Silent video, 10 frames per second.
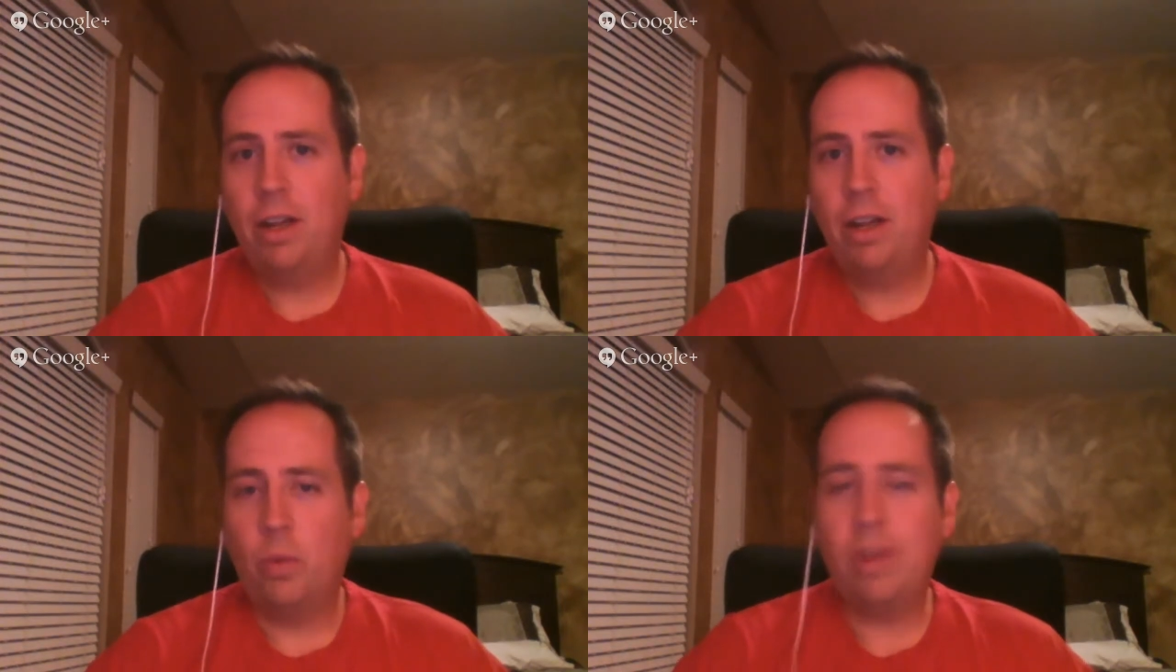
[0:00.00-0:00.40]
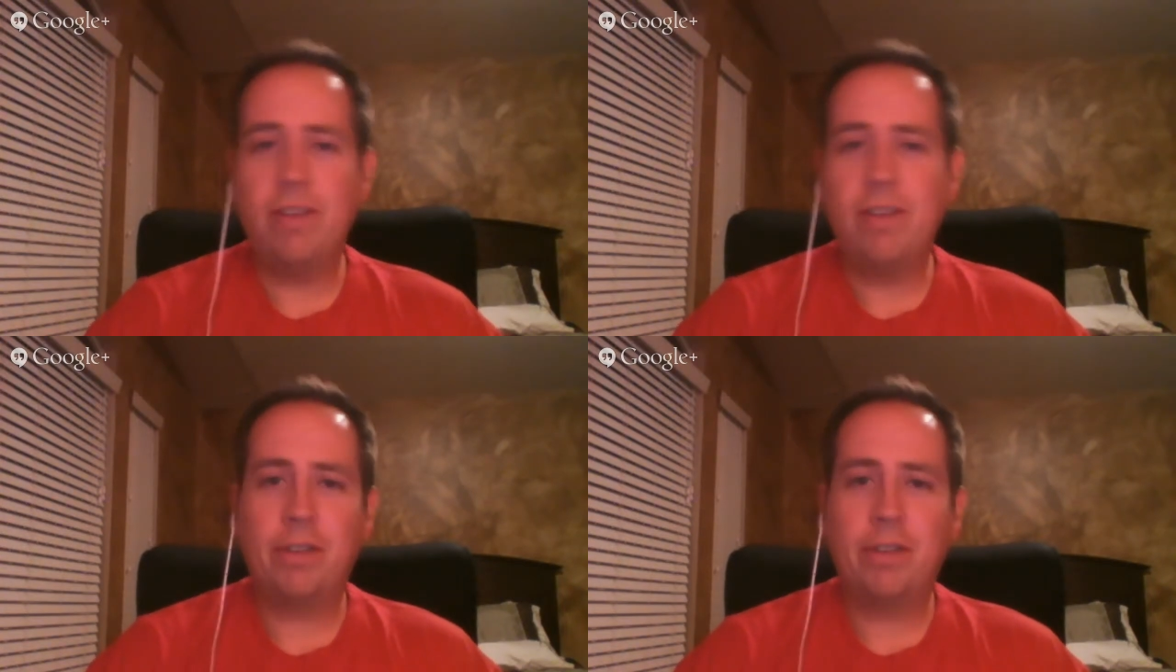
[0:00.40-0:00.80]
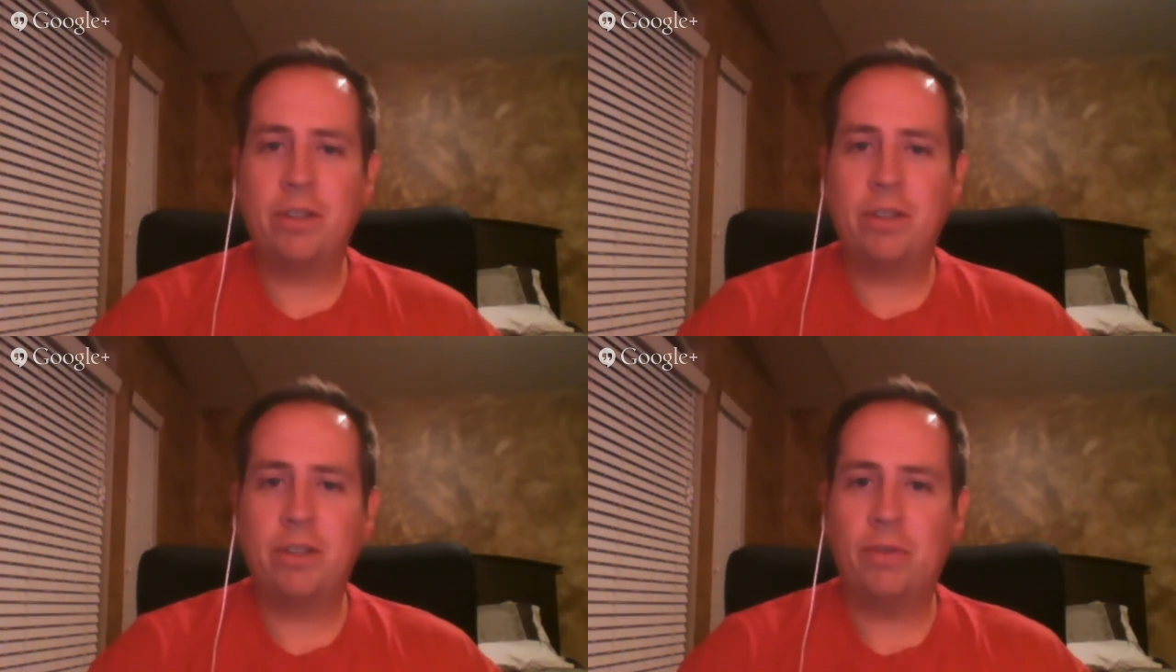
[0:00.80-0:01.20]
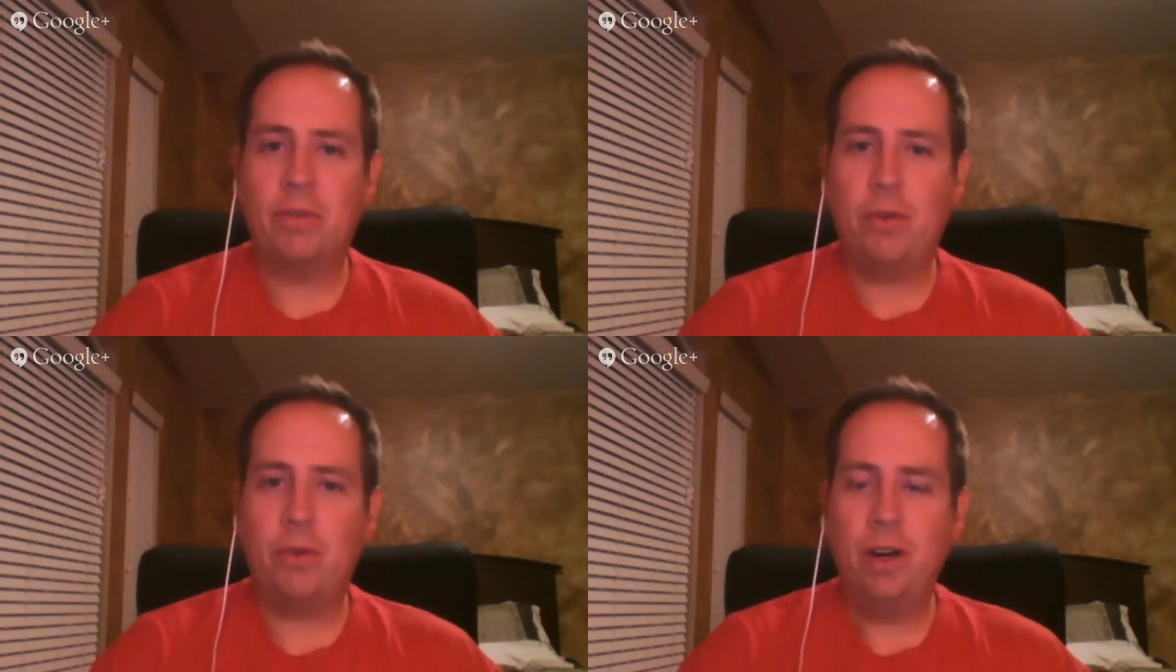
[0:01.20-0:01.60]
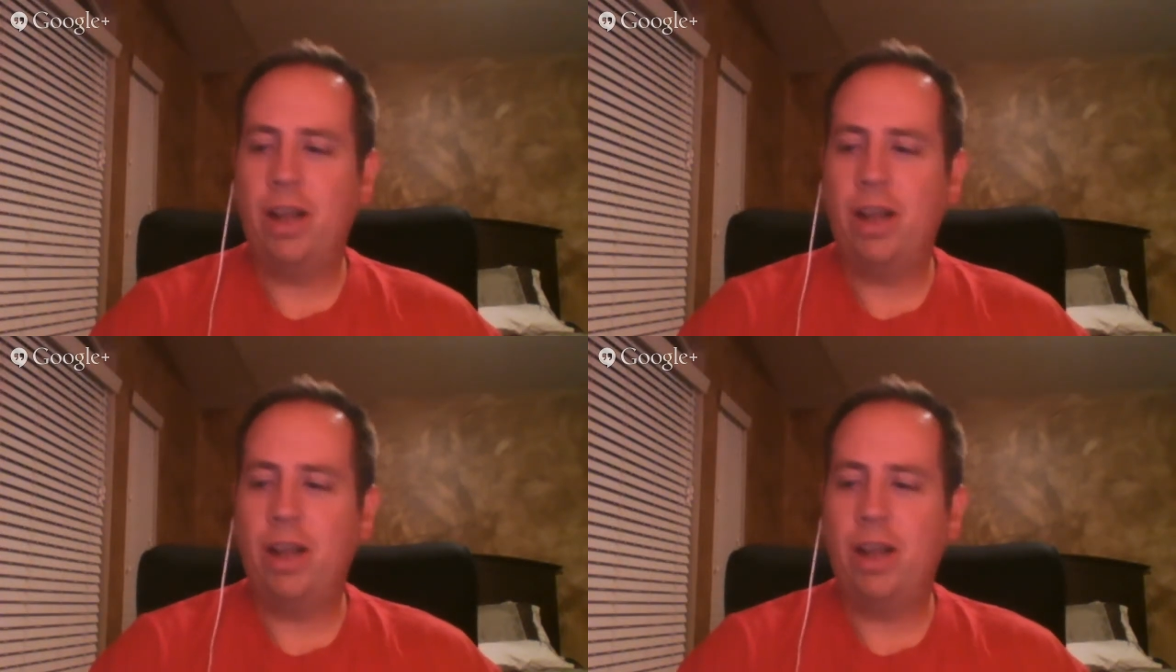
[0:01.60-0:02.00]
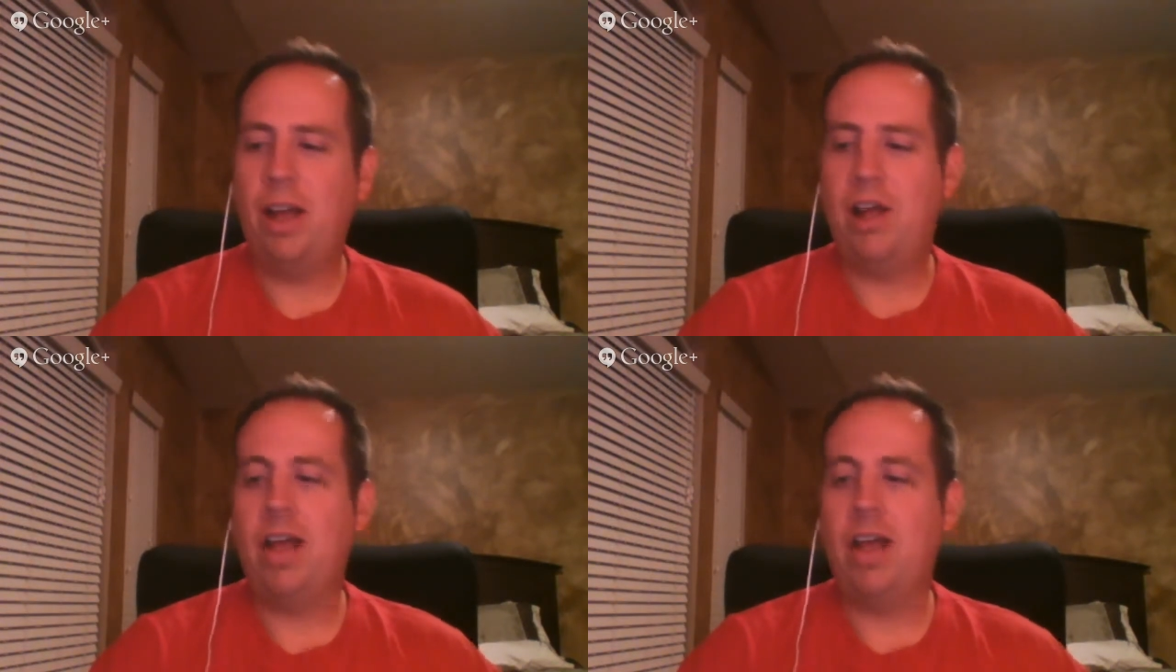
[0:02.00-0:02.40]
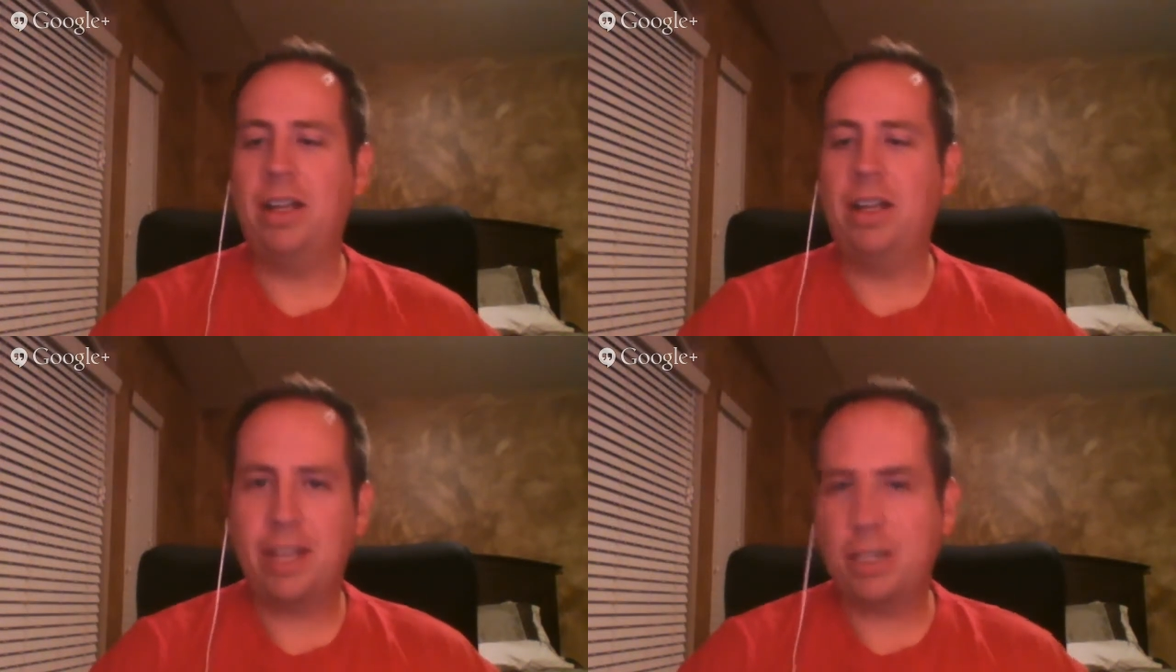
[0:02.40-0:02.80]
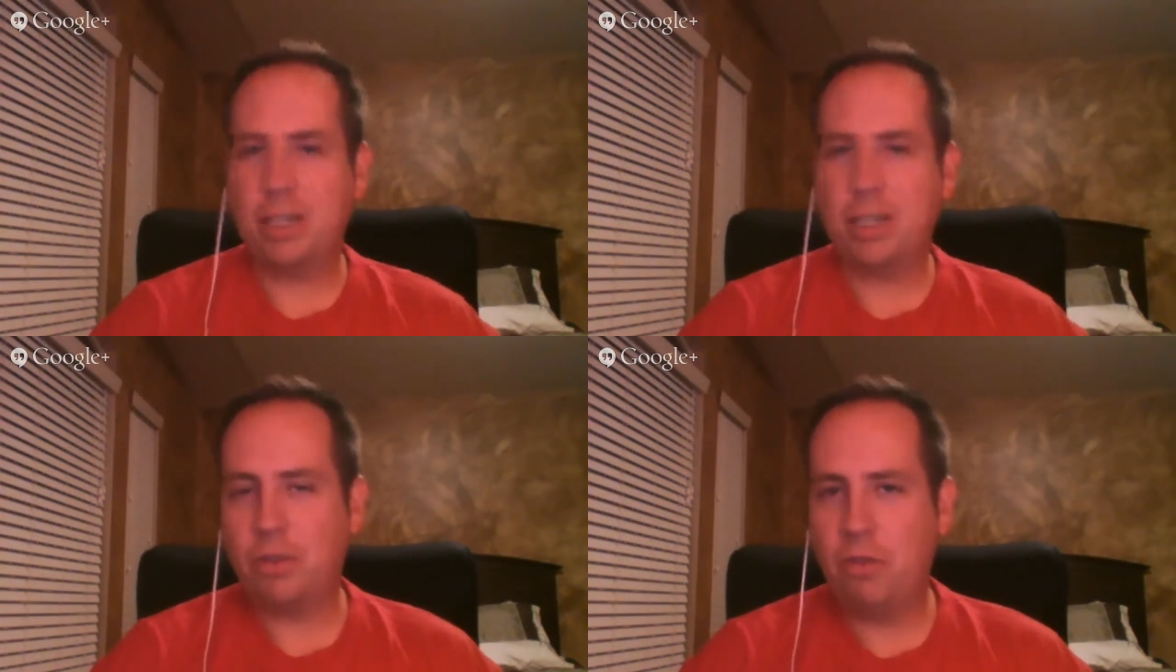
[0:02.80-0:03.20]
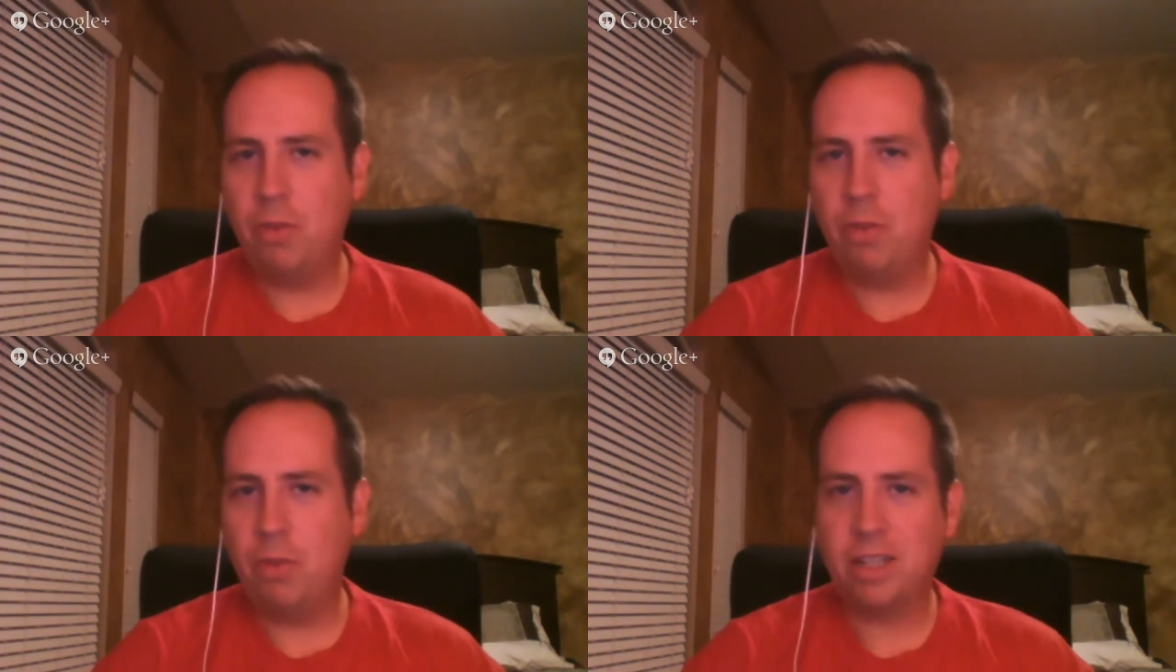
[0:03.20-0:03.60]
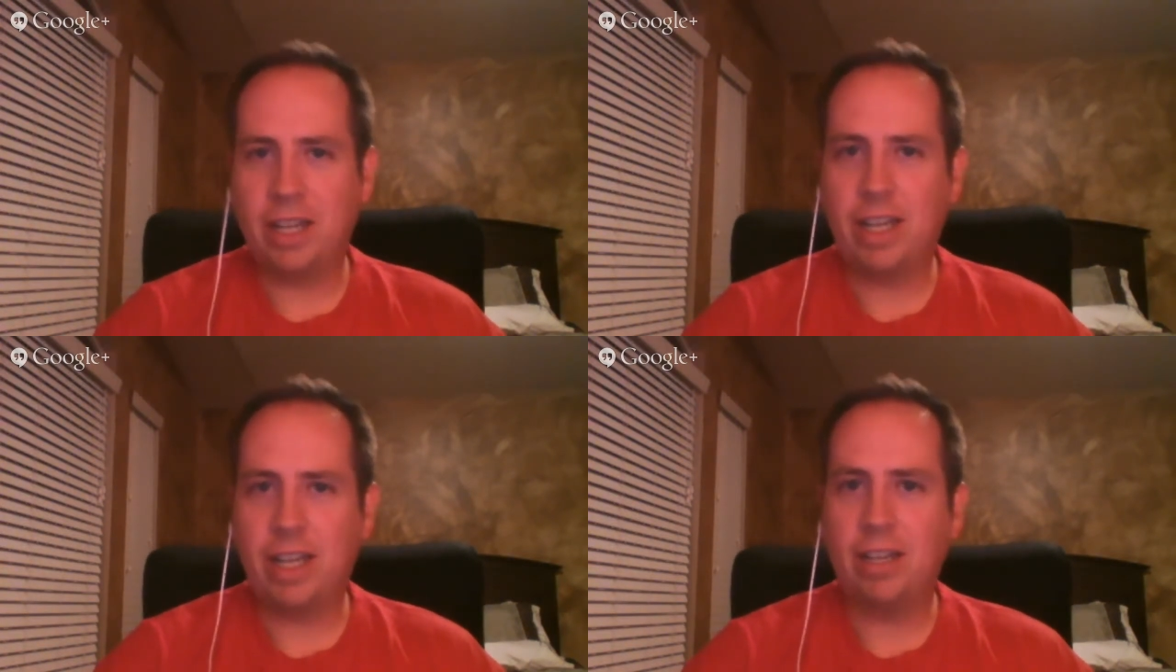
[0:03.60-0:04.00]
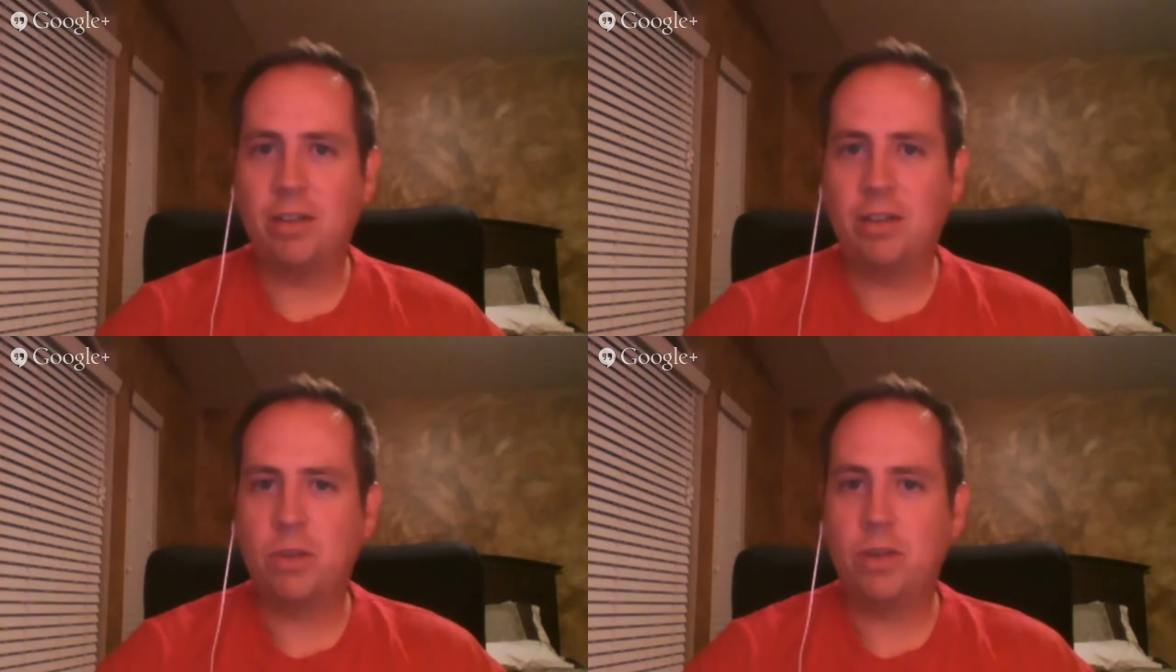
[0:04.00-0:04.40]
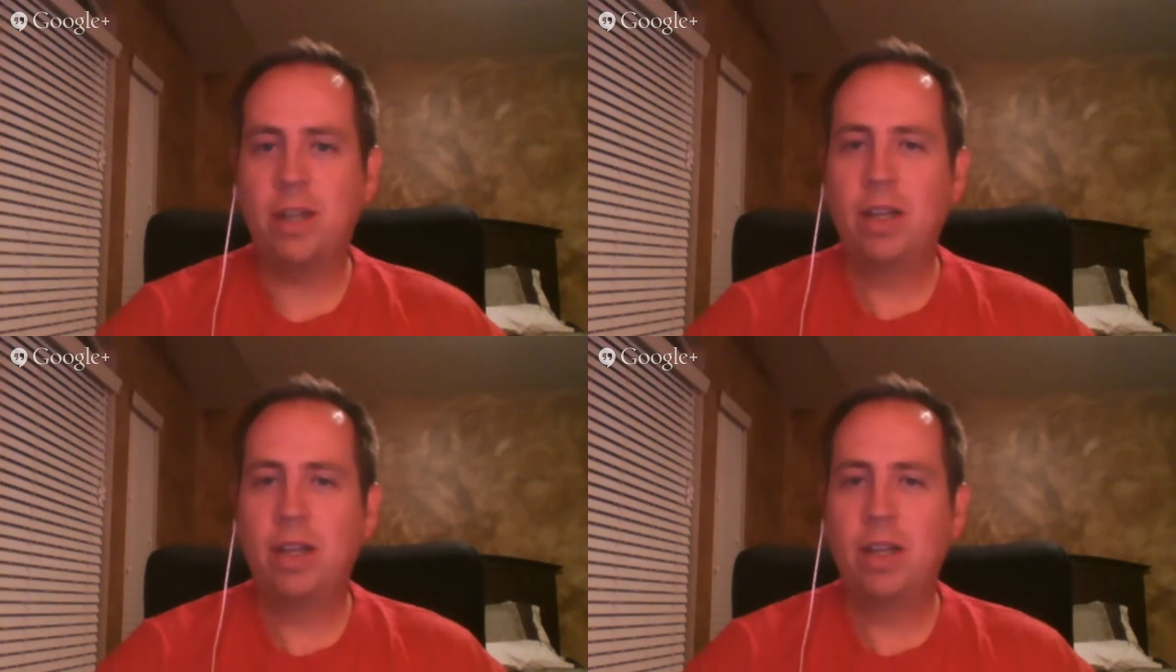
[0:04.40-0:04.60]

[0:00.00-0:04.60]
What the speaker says: We've never used it before. It did take us a few minutes to kind of get used to it.